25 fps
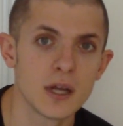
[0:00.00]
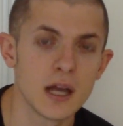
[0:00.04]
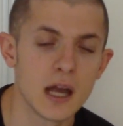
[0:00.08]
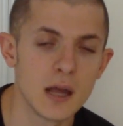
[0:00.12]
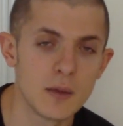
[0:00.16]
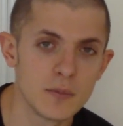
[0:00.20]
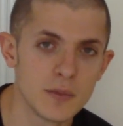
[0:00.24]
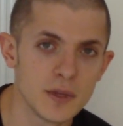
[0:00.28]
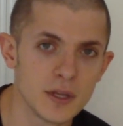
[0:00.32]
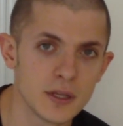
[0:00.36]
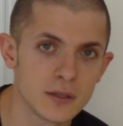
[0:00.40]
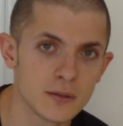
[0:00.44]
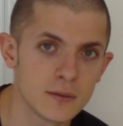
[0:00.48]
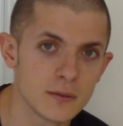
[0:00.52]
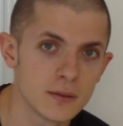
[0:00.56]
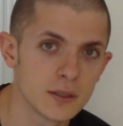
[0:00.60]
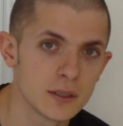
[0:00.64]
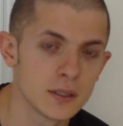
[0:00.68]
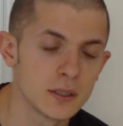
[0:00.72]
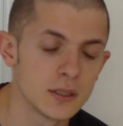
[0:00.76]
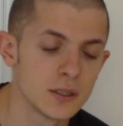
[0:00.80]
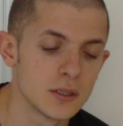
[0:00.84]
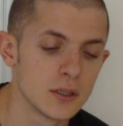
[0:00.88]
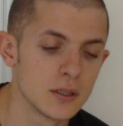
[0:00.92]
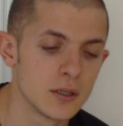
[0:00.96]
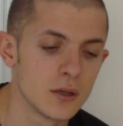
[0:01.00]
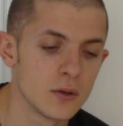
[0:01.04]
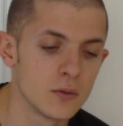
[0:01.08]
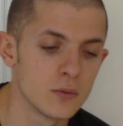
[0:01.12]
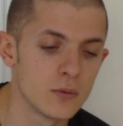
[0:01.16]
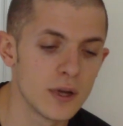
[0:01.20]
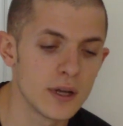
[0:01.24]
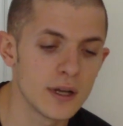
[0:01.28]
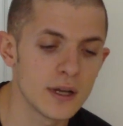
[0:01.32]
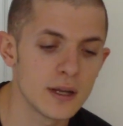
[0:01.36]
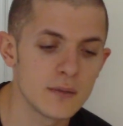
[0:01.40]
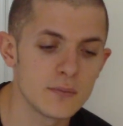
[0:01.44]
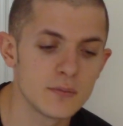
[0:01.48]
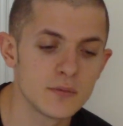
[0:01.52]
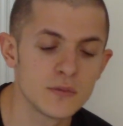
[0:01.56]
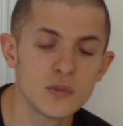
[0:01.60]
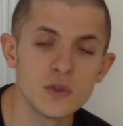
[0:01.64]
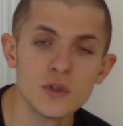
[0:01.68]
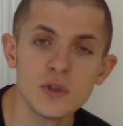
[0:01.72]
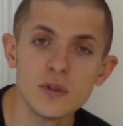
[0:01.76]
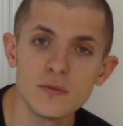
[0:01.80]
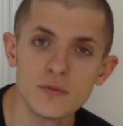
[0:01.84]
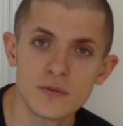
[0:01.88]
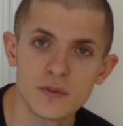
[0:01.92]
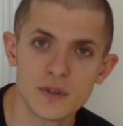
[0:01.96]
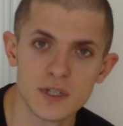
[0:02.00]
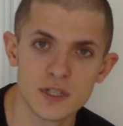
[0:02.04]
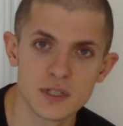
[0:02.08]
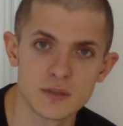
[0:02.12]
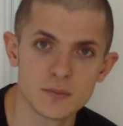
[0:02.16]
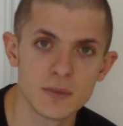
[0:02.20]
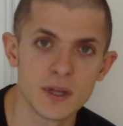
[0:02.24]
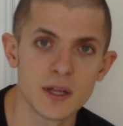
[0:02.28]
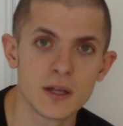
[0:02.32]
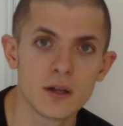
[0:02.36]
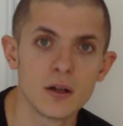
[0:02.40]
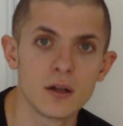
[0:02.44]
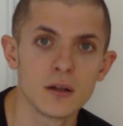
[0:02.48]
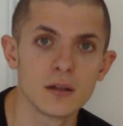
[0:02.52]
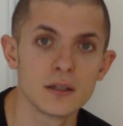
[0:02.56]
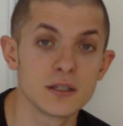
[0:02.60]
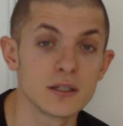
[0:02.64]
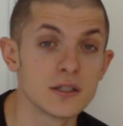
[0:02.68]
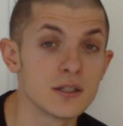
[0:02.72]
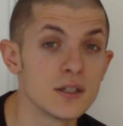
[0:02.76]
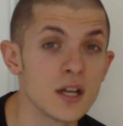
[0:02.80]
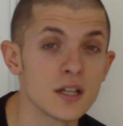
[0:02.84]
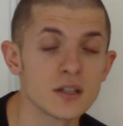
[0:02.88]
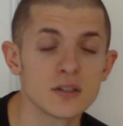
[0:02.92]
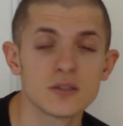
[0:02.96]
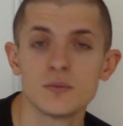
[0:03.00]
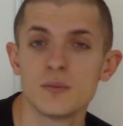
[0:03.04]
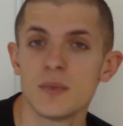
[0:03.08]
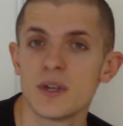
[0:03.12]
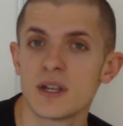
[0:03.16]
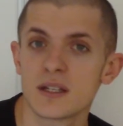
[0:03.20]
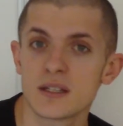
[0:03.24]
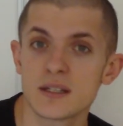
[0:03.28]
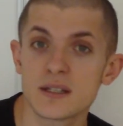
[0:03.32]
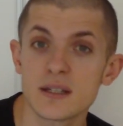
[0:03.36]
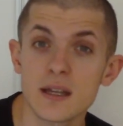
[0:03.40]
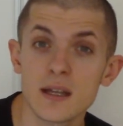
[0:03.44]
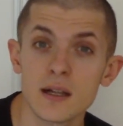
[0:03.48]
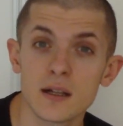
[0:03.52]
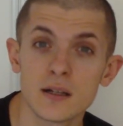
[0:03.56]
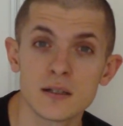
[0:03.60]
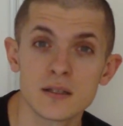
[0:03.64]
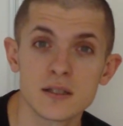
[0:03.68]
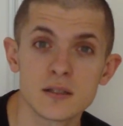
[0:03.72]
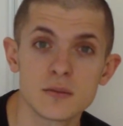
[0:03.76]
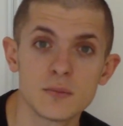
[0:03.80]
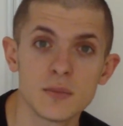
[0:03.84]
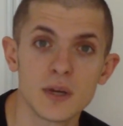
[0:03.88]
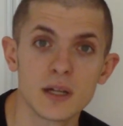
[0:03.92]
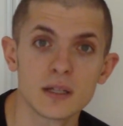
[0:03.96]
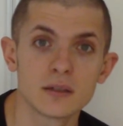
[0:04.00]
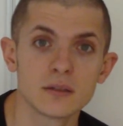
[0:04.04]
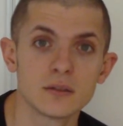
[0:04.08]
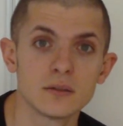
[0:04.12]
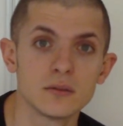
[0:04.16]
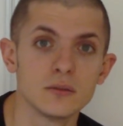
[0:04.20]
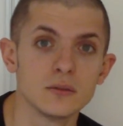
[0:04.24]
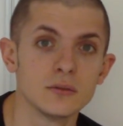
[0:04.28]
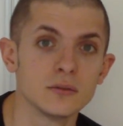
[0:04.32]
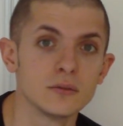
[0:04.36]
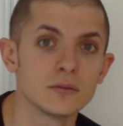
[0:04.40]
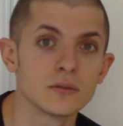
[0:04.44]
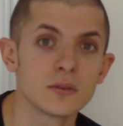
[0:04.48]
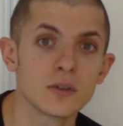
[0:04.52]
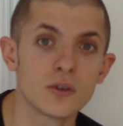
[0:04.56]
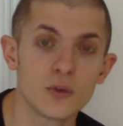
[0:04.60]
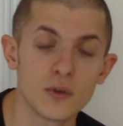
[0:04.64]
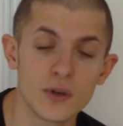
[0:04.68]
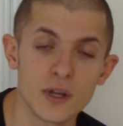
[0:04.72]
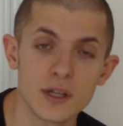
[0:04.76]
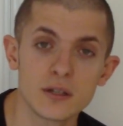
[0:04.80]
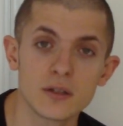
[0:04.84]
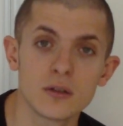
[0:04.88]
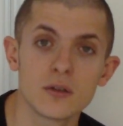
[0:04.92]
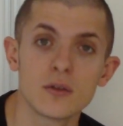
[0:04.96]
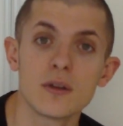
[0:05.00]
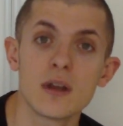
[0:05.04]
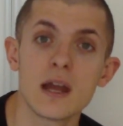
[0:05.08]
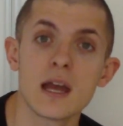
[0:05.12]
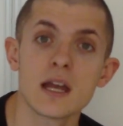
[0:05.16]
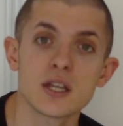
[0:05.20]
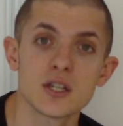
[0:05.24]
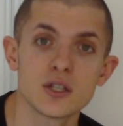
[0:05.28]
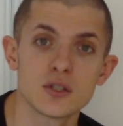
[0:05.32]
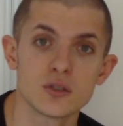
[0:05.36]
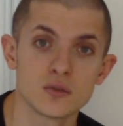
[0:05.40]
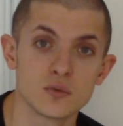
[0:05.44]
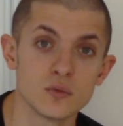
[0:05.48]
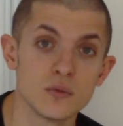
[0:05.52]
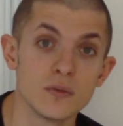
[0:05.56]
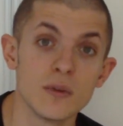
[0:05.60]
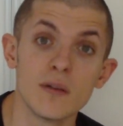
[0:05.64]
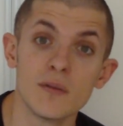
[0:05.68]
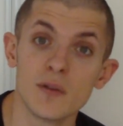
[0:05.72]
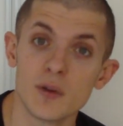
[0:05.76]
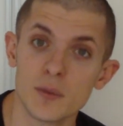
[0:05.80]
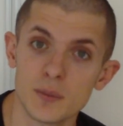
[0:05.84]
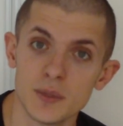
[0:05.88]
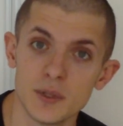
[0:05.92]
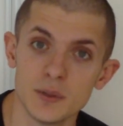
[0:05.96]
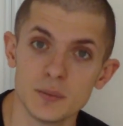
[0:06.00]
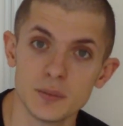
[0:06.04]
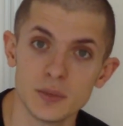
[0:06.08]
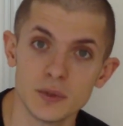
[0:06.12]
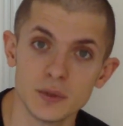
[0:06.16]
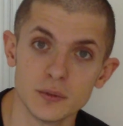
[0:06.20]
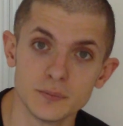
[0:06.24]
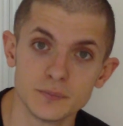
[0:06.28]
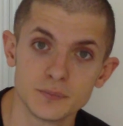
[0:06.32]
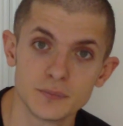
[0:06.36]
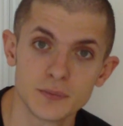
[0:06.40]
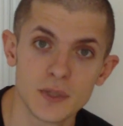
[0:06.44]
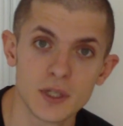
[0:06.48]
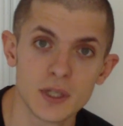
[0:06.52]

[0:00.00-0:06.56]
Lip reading: I mean, when I'm doing this, my goal is not to make sales, but to create connections with other people.